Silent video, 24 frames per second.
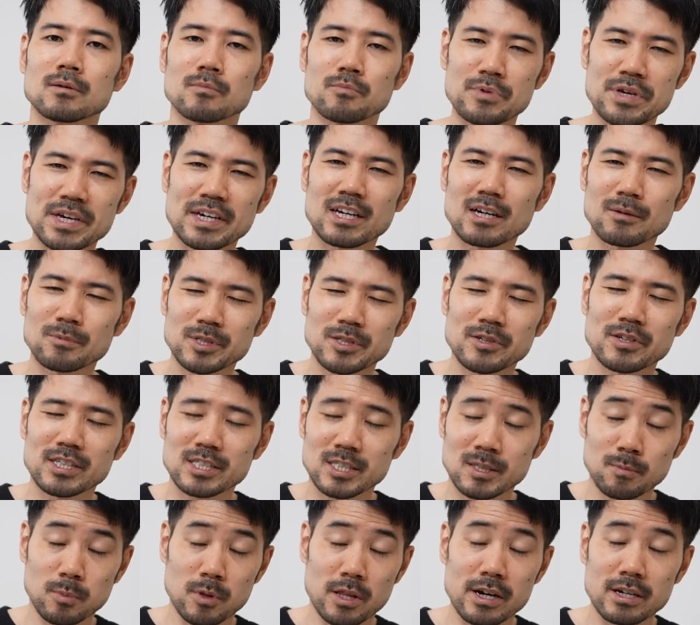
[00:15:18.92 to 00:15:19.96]
Being able to
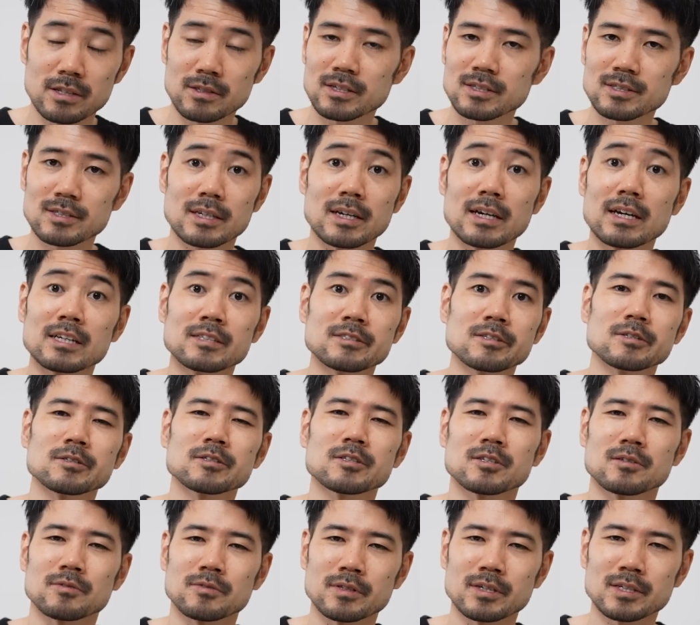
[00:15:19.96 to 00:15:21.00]
explain this
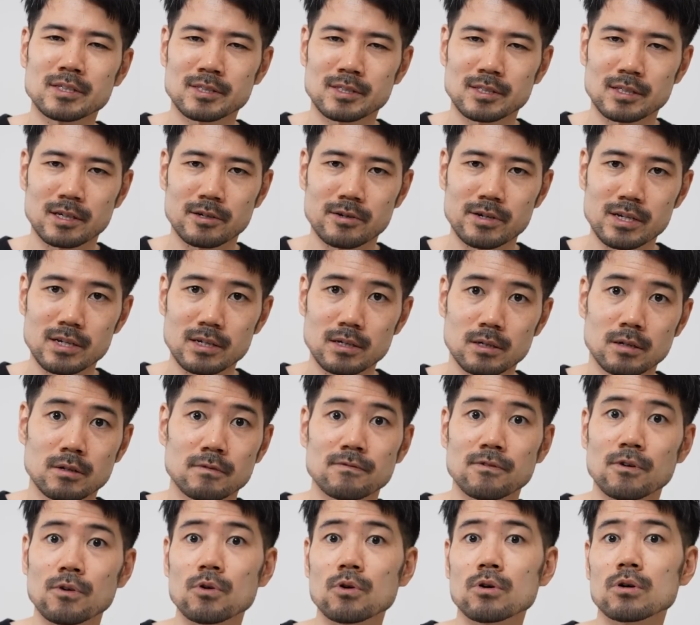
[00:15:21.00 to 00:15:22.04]
isn't necessary
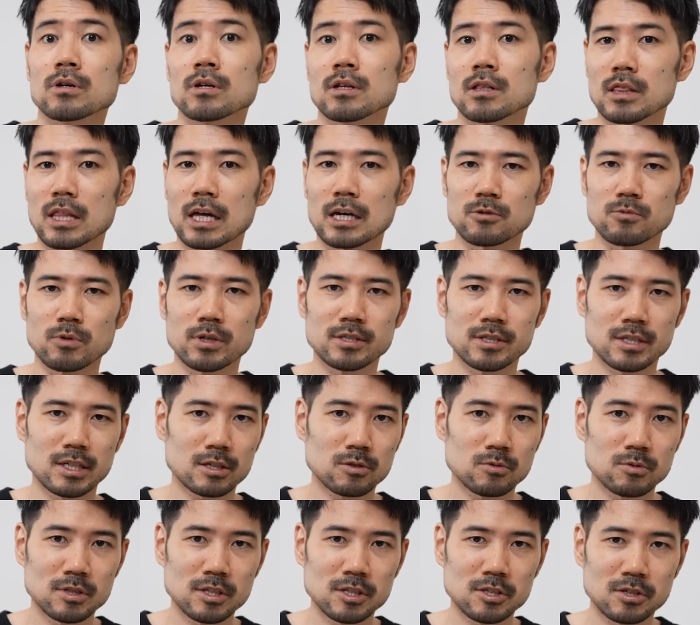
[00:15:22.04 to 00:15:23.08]
for language
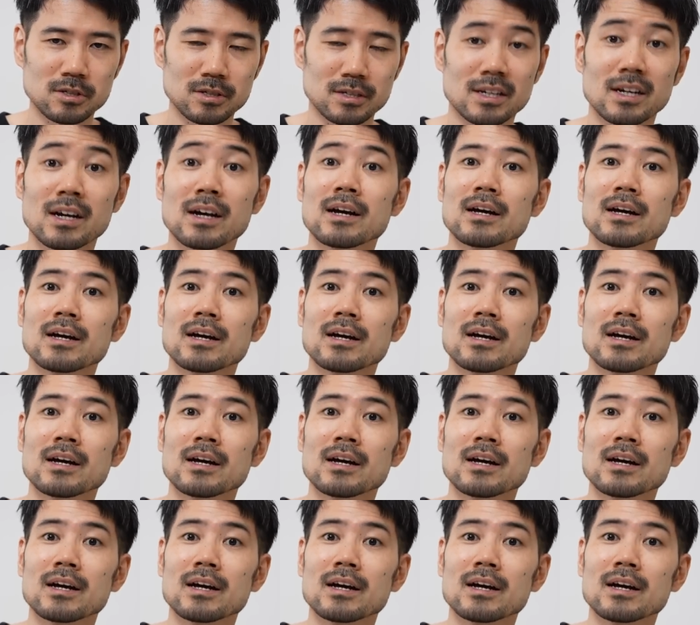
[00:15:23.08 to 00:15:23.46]
acquisition.